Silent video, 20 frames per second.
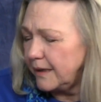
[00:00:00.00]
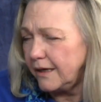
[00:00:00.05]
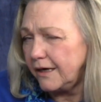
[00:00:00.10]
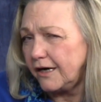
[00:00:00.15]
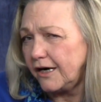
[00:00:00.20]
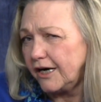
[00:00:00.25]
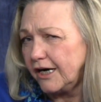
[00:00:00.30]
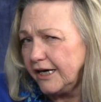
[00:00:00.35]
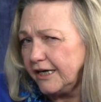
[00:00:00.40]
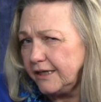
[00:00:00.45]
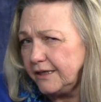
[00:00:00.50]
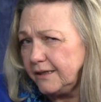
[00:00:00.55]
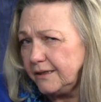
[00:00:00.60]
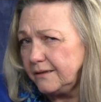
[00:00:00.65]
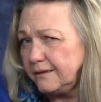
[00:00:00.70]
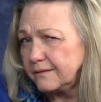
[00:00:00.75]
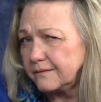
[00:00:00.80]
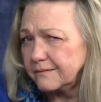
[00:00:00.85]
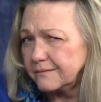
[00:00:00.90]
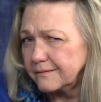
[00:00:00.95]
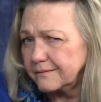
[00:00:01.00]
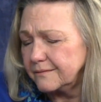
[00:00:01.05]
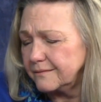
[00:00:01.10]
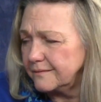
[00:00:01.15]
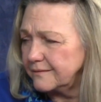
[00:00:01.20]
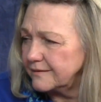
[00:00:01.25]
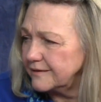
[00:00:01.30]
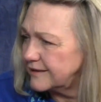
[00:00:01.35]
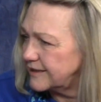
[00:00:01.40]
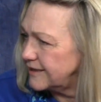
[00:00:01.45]
I
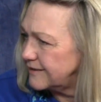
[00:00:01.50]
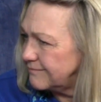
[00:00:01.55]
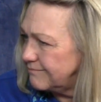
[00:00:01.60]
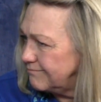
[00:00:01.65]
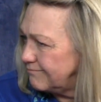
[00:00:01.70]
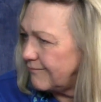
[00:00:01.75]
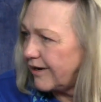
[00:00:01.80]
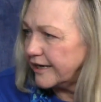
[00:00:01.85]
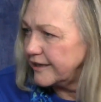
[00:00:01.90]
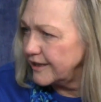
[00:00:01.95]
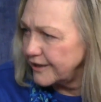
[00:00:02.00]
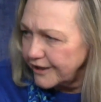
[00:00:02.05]
did, I did